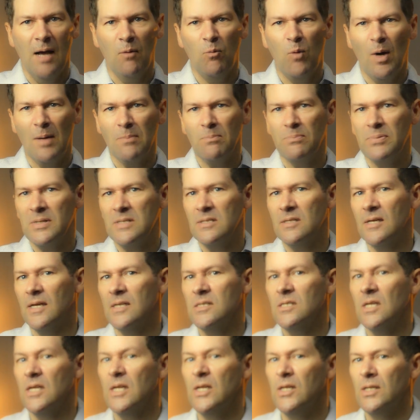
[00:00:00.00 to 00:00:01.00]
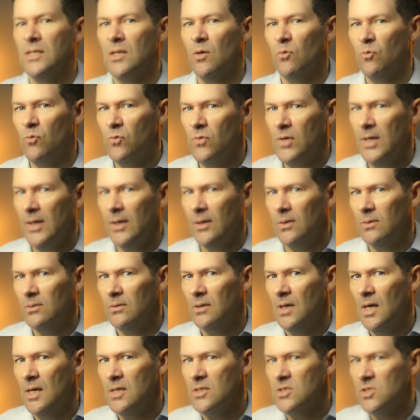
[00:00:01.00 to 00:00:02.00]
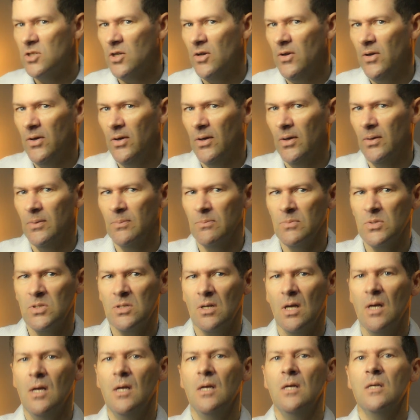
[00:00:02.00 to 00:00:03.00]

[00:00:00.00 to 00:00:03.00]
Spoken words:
1% in real terms.